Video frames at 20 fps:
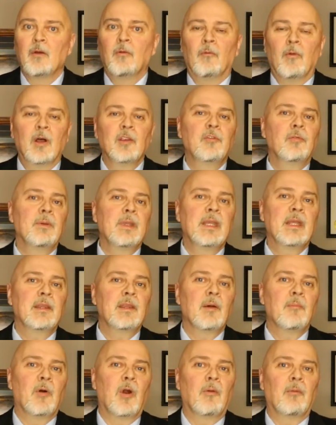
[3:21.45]
Once we get
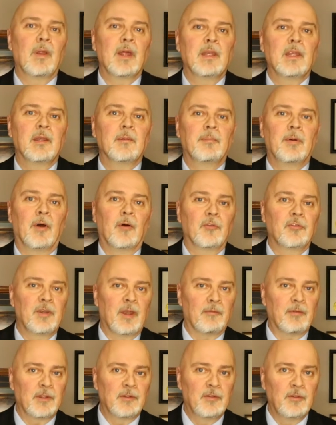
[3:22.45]
them all ready to post
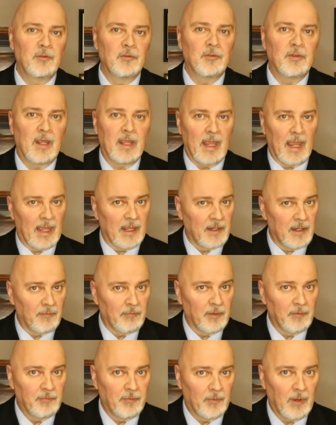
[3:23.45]
every Tuesday and
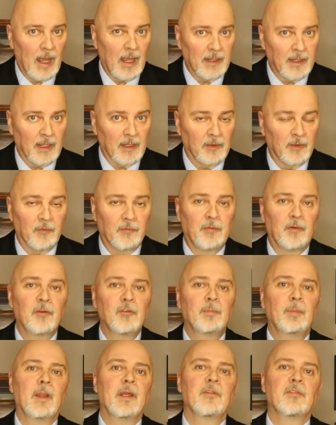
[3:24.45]
every Friday, the
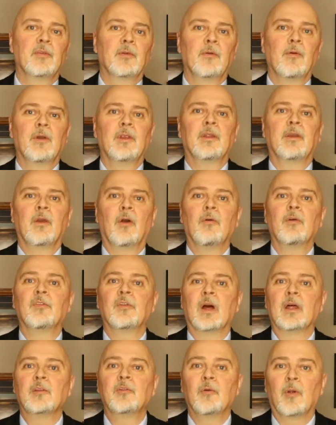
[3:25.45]
first place they're going to go
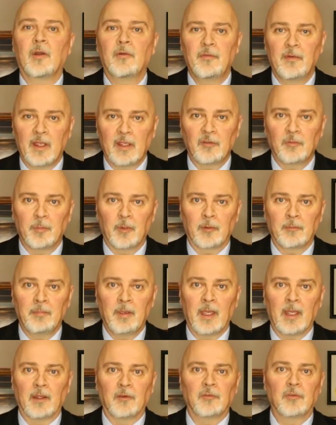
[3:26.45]
is onto our Facebook
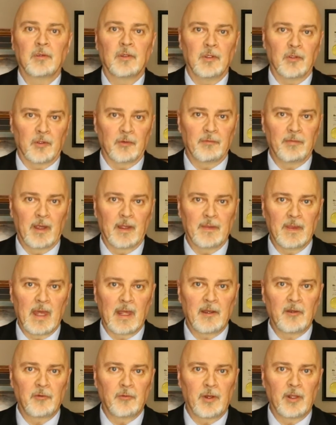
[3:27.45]
page. You can find
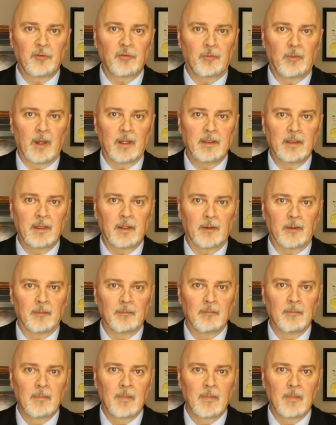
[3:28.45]
that address right here.